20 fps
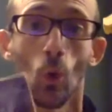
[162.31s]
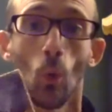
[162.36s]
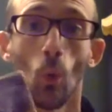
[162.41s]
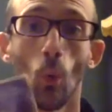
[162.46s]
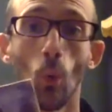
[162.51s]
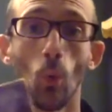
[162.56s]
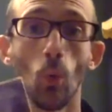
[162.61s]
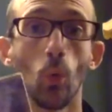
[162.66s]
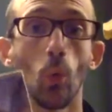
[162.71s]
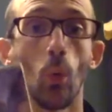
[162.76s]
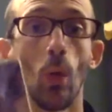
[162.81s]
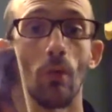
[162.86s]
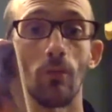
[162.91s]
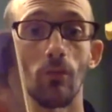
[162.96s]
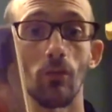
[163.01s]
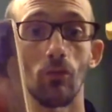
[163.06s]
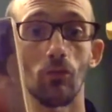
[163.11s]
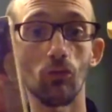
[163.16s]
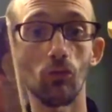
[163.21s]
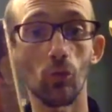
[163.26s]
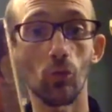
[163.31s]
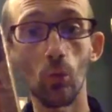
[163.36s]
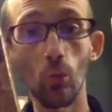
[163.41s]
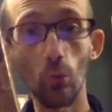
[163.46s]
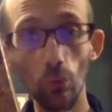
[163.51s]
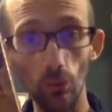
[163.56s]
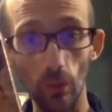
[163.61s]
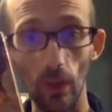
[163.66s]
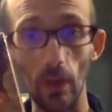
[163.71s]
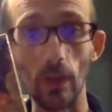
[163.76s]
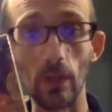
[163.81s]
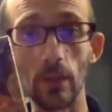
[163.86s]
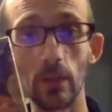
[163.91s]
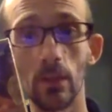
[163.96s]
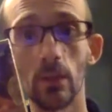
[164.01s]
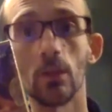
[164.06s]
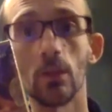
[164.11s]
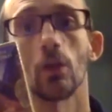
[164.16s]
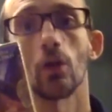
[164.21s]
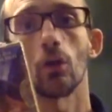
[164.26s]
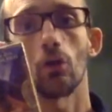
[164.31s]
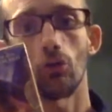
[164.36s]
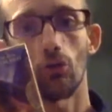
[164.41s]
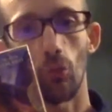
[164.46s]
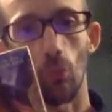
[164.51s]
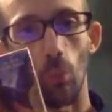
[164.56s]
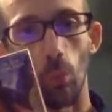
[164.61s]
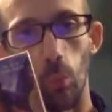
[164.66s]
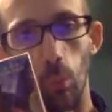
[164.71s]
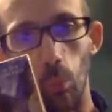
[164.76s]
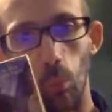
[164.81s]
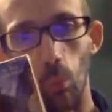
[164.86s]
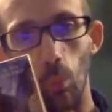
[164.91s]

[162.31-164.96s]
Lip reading: or whoever's choosing to